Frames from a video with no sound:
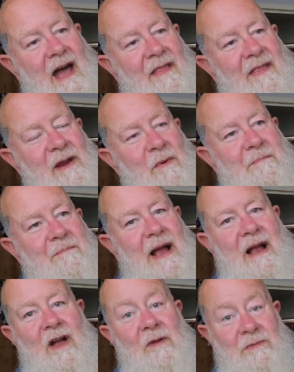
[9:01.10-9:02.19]
and then he went
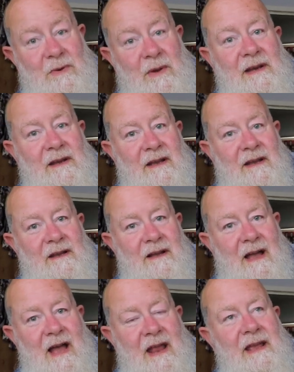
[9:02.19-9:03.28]
back home to India
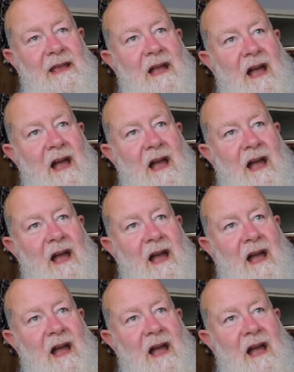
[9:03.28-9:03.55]
and he